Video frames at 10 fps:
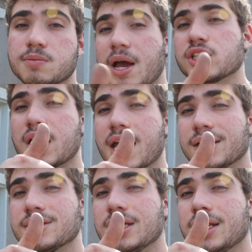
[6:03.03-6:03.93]
smash a like.
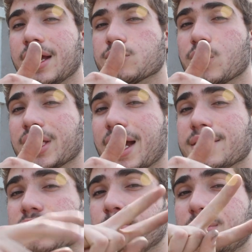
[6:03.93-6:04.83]
I'll see you in the next one,
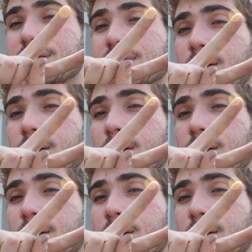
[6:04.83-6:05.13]
guys. Peace